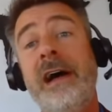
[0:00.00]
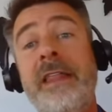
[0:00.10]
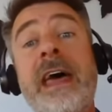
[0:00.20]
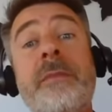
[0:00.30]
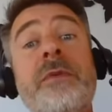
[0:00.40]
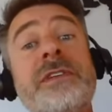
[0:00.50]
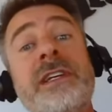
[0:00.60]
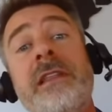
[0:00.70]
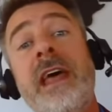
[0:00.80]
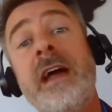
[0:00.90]
They had
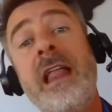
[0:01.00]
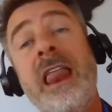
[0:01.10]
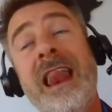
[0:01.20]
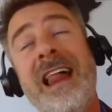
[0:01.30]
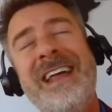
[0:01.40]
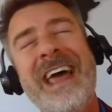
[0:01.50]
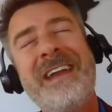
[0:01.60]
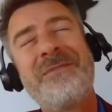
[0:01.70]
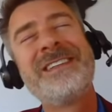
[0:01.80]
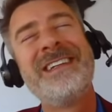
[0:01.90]

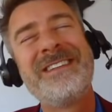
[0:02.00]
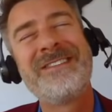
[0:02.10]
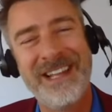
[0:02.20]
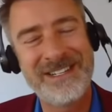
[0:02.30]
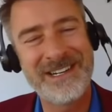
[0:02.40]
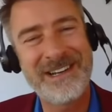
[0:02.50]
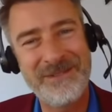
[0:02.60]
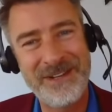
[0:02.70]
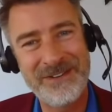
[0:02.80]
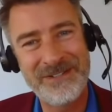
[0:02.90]
a presidential election a
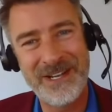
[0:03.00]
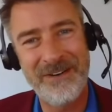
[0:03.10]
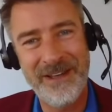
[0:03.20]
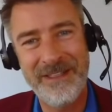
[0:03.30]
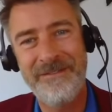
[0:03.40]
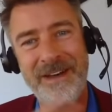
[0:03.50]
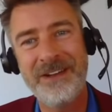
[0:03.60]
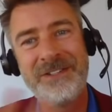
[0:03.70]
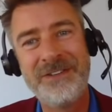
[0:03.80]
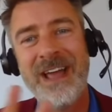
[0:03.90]
couple of years ago, and the
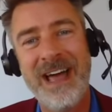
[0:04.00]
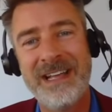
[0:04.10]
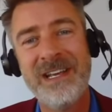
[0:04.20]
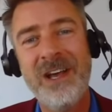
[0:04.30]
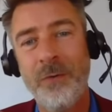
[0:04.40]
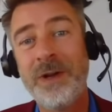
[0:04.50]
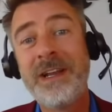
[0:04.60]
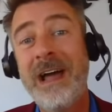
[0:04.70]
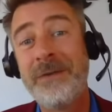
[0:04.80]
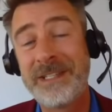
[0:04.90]
final two guys. One
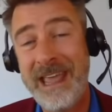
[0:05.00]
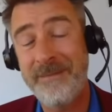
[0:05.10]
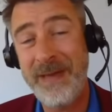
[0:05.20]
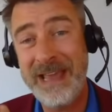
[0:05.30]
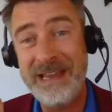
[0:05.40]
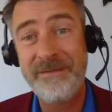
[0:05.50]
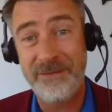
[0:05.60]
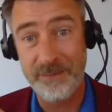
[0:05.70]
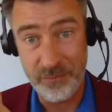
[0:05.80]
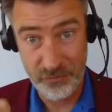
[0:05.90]
guy was campaigning
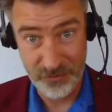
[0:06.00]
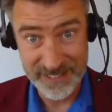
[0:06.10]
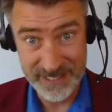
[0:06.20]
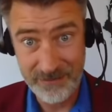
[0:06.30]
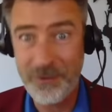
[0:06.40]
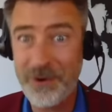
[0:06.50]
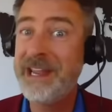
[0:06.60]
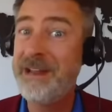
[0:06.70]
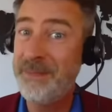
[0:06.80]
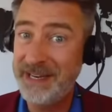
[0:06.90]
from prison where
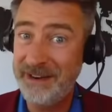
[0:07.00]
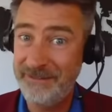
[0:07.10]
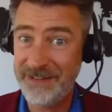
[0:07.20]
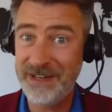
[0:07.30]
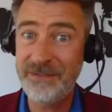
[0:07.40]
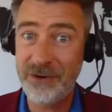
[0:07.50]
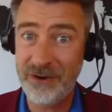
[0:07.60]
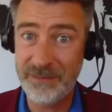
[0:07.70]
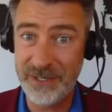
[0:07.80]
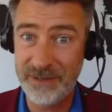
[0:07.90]
he had been convicted of
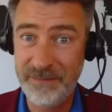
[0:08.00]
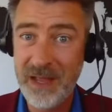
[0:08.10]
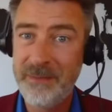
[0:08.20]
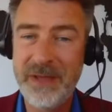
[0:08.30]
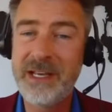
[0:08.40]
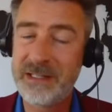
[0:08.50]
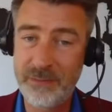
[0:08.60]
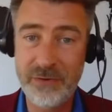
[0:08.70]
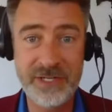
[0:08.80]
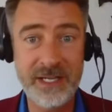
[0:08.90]
corruption, because
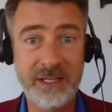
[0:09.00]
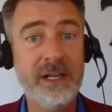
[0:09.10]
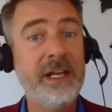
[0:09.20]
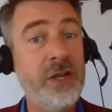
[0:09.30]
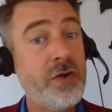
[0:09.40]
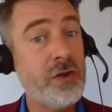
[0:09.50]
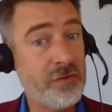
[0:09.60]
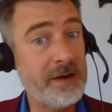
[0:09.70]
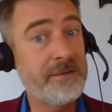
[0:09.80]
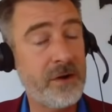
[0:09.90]
in Brazil you
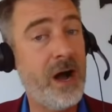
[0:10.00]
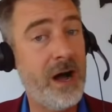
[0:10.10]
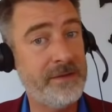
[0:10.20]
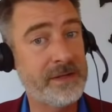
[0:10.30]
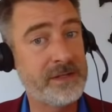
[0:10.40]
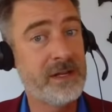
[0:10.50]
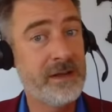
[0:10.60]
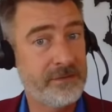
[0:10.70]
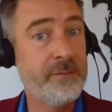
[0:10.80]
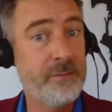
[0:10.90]
can run for
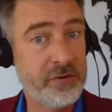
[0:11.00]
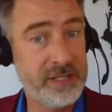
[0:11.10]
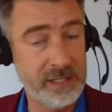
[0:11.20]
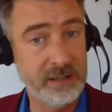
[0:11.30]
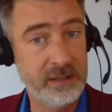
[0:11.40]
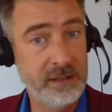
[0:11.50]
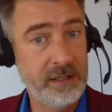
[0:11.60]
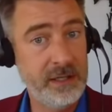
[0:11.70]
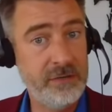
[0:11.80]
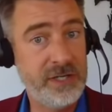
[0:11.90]
office from prison.
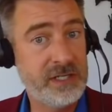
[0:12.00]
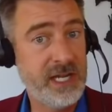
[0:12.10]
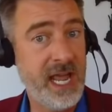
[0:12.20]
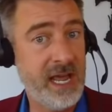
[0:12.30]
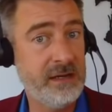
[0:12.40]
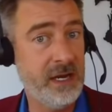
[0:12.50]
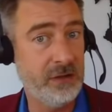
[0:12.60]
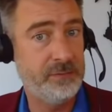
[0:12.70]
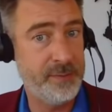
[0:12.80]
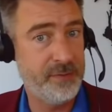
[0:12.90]
You just can't,
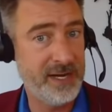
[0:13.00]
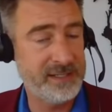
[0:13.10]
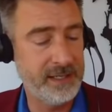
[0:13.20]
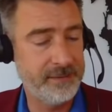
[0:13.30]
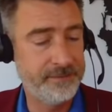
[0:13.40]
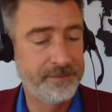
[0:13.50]
be president.